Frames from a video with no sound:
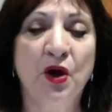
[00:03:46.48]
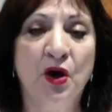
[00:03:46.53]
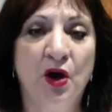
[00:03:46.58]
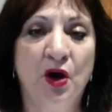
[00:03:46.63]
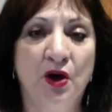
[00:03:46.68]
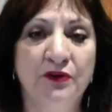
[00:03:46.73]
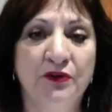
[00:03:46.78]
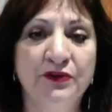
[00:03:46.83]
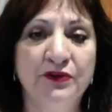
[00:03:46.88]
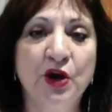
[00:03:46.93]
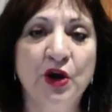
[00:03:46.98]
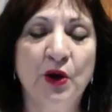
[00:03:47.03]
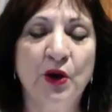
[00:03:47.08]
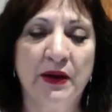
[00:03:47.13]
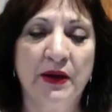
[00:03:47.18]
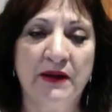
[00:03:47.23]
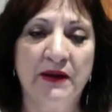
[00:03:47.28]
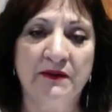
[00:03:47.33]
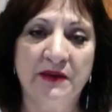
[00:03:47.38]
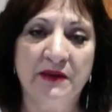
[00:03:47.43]
of
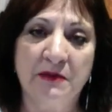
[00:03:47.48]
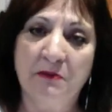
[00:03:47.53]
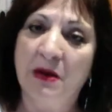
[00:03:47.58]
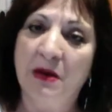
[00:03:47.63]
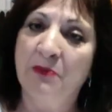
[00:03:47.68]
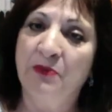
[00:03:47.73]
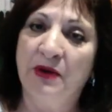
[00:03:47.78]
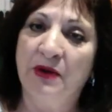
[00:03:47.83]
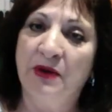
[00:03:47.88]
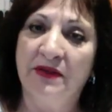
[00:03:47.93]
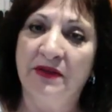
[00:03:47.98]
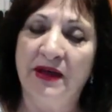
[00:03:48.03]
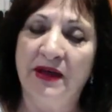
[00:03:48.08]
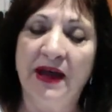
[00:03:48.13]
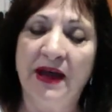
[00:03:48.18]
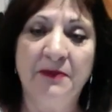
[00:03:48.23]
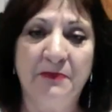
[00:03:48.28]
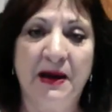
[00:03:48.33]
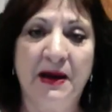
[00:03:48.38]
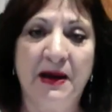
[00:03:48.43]
knowing that my brother
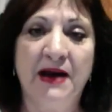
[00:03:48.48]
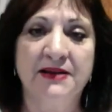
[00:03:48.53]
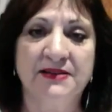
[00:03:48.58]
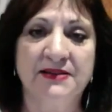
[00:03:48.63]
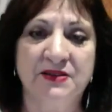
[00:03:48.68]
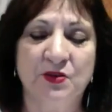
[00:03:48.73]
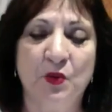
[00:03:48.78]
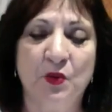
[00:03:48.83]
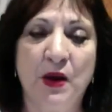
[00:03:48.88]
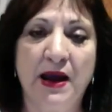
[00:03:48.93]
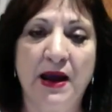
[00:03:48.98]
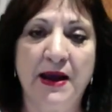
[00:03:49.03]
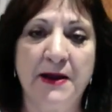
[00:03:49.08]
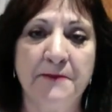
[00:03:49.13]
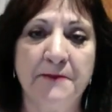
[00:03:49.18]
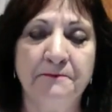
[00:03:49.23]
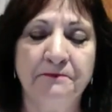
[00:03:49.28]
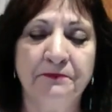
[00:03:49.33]
had passed away.